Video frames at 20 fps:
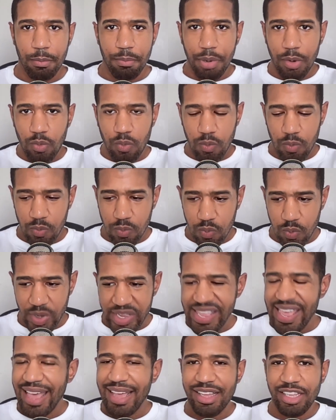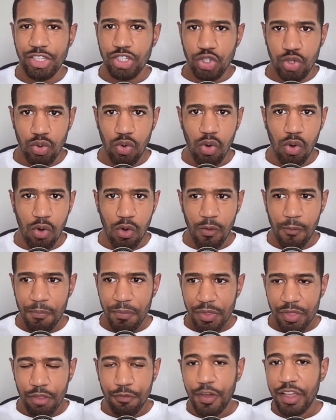But we can't control
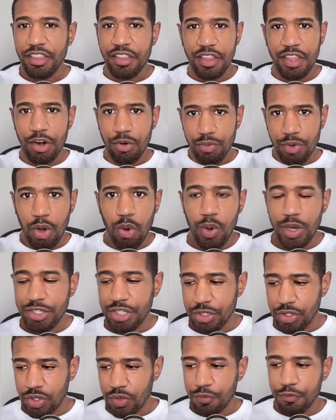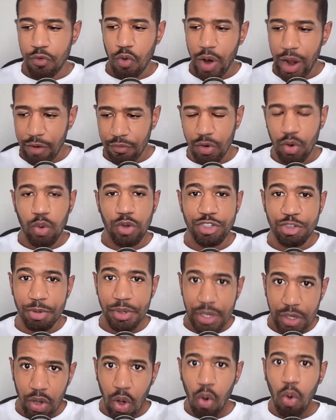the fact that they don't know us. It's forever going to be
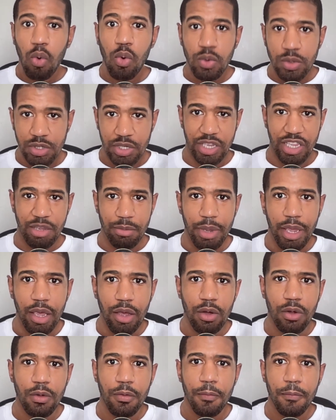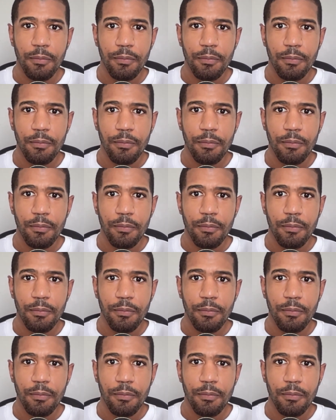cold email.